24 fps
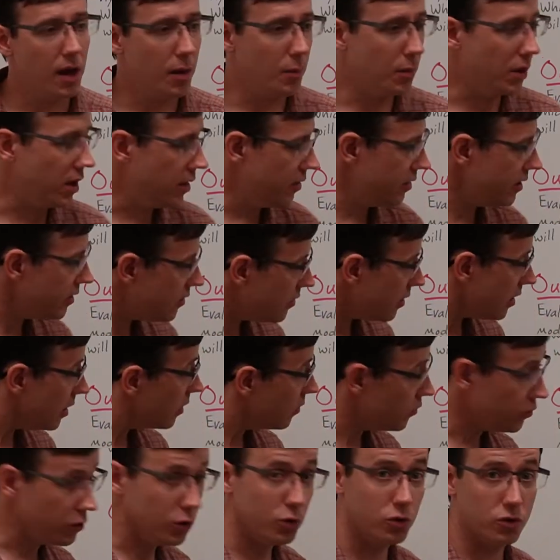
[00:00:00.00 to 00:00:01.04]
but this
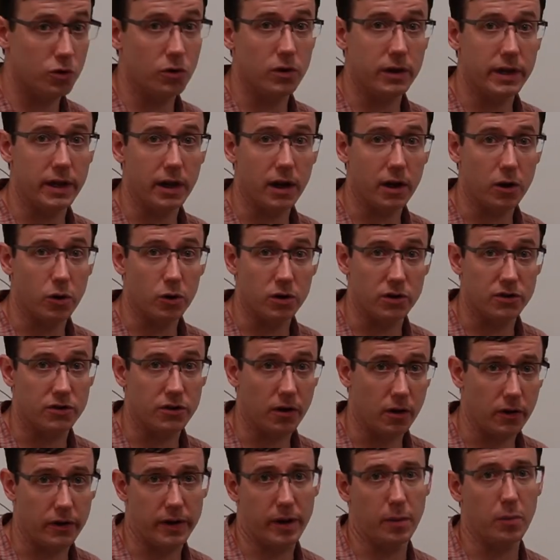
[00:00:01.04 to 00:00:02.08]
is usually a good
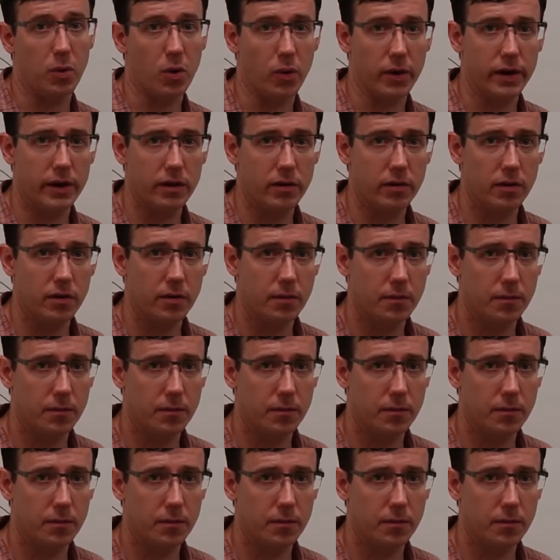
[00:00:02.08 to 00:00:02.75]
starting point.